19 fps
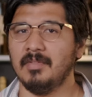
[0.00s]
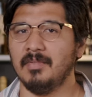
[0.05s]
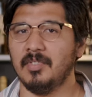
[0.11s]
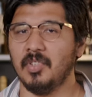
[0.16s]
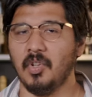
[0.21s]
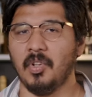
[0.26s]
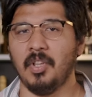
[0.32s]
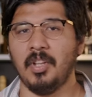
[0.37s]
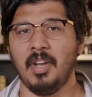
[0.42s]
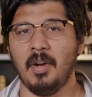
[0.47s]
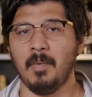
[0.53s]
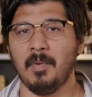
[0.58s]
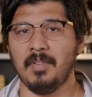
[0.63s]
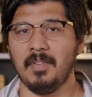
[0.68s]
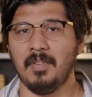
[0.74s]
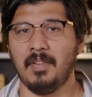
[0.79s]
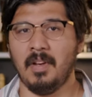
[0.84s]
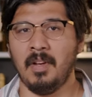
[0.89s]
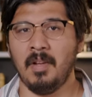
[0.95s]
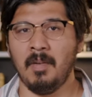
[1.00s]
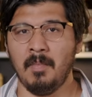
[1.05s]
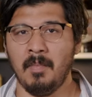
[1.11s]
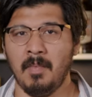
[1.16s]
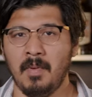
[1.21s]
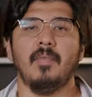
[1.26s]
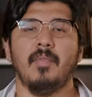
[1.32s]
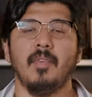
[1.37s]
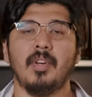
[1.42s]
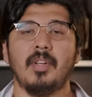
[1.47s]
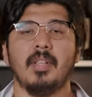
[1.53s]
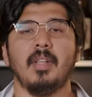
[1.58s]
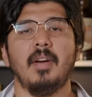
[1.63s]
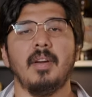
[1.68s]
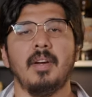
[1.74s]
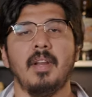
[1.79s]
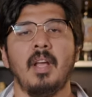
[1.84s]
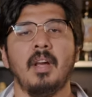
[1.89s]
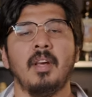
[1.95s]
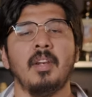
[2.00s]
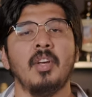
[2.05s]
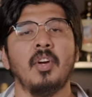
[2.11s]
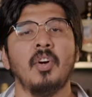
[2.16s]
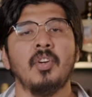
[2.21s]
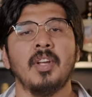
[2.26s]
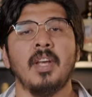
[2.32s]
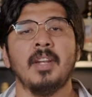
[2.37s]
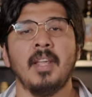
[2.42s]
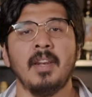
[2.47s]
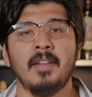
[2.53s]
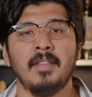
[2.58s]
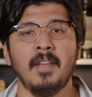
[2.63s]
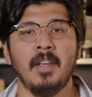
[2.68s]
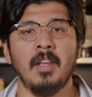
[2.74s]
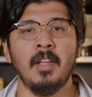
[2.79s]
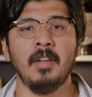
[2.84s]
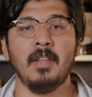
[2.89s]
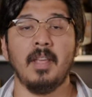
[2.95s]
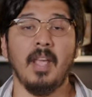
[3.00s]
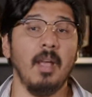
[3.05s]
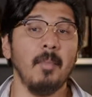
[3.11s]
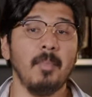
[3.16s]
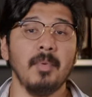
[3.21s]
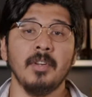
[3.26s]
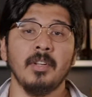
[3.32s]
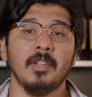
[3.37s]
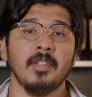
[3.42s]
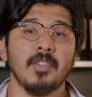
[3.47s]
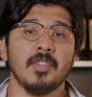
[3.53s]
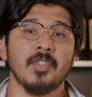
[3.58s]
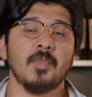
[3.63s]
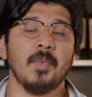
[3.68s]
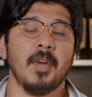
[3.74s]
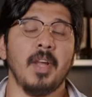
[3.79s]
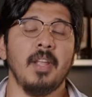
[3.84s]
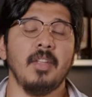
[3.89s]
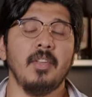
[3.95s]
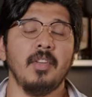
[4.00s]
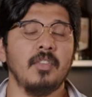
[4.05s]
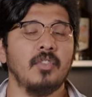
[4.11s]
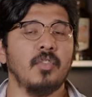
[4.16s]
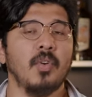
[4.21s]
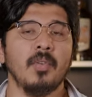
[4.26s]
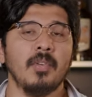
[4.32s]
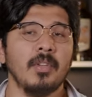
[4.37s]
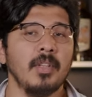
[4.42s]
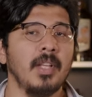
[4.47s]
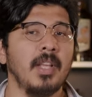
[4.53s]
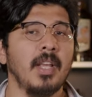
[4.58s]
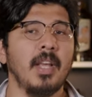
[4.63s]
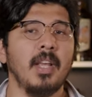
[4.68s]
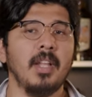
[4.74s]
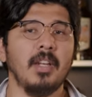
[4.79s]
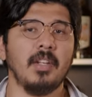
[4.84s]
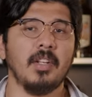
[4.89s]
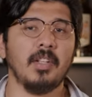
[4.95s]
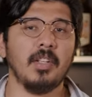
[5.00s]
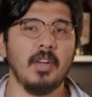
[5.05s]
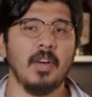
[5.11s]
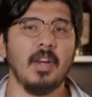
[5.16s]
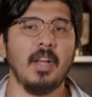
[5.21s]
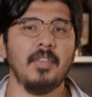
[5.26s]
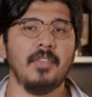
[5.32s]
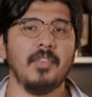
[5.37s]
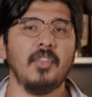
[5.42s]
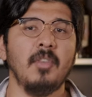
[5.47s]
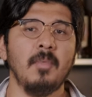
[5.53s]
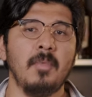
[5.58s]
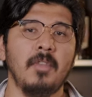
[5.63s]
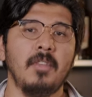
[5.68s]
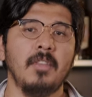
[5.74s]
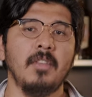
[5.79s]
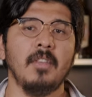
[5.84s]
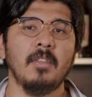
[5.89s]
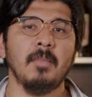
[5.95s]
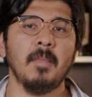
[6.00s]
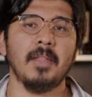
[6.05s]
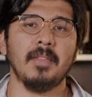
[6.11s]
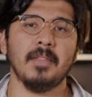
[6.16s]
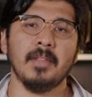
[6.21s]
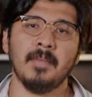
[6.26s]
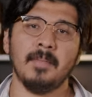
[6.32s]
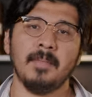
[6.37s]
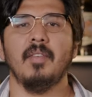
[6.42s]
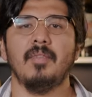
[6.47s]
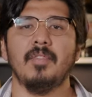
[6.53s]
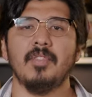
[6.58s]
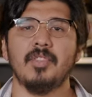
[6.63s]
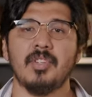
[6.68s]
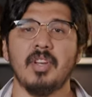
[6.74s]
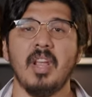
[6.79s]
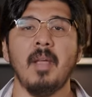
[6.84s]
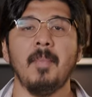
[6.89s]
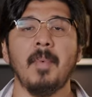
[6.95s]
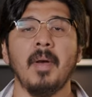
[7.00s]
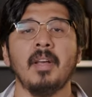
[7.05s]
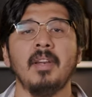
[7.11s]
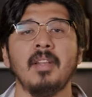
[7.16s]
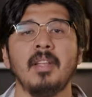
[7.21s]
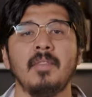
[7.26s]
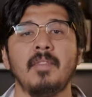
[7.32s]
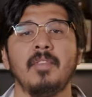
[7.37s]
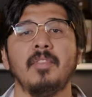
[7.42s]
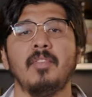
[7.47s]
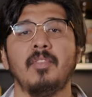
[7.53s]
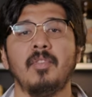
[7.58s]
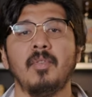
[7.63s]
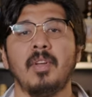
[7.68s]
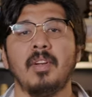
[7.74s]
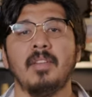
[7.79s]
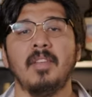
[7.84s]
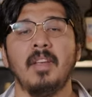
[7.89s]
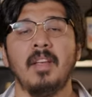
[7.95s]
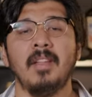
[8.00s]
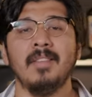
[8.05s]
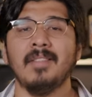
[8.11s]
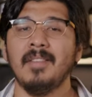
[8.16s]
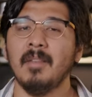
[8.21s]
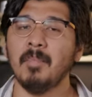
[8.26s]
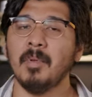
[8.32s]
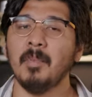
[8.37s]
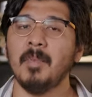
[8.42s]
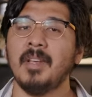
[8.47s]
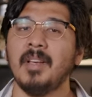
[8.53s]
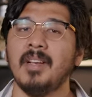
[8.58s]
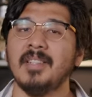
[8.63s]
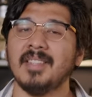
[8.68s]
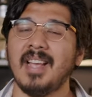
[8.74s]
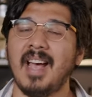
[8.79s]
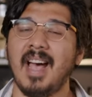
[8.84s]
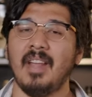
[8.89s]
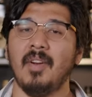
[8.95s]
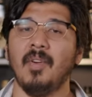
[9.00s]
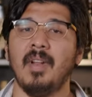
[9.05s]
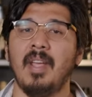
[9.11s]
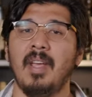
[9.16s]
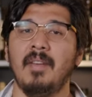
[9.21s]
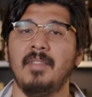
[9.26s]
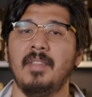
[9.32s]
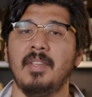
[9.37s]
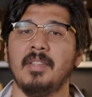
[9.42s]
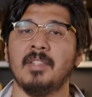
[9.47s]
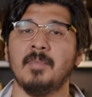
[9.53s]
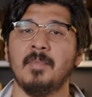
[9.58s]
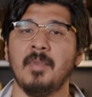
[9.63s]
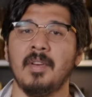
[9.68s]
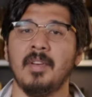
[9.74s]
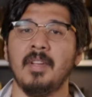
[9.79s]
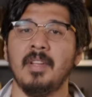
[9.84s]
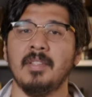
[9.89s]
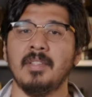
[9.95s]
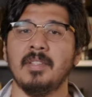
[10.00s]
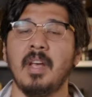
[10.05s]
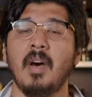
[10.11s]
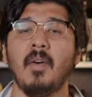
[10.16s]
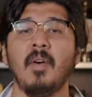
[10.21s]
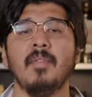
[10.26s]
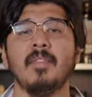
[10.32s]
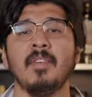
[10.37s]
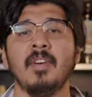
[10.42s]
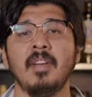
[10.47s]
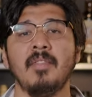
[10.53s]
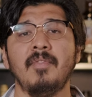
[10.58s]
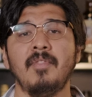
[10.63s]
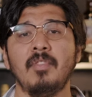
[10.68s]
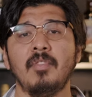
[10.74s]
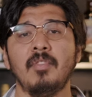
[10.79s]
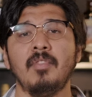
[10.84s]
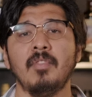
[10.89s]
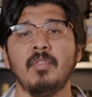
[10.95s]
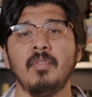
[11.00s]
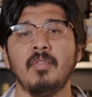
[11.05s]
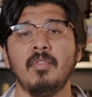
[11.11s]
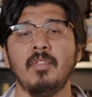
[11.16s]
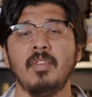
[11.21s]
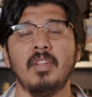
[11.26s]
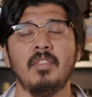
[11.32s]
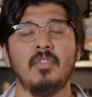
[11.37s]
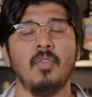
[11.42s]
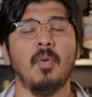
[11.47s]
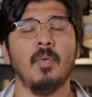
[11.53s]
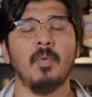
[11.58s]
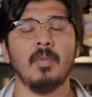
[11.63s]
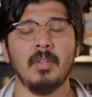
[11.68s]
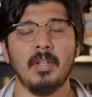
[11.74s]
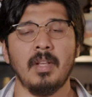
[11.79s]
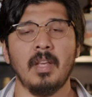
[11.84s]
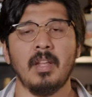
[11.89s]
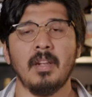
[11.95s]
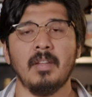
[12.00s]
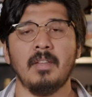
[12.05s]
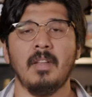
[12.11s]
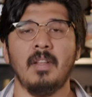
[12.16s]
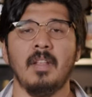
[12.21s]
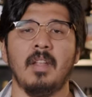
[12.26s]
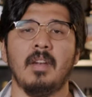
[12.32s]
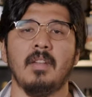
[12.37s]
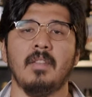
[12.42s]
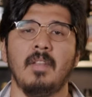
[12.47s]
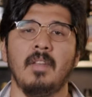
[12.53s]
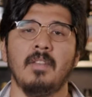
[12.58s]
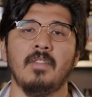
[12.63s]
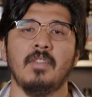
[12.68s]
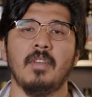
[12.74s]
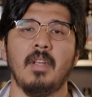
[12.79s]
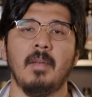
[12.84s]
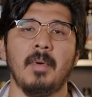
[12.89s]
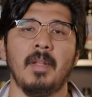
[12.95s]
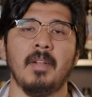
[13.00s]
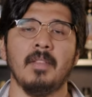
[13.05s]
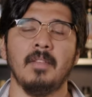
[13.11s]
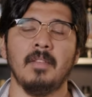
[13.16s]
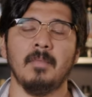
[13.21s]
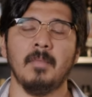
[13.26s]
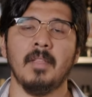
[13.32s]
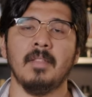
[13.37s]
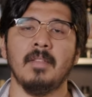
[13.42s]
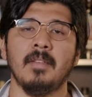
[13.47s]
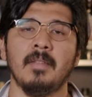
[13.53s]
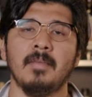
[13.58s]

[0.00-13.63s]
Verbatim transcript: totally not worth the time. For clarity, I'm gonna go 9 out of 10. Camper English is right. You can totally get clear ice cubes using this method. For shape, I'm gonna give this a 2 out of 10 simply because I don't have the experience. However, if you do, you can totally get a 10 out of 10 shape out of this method.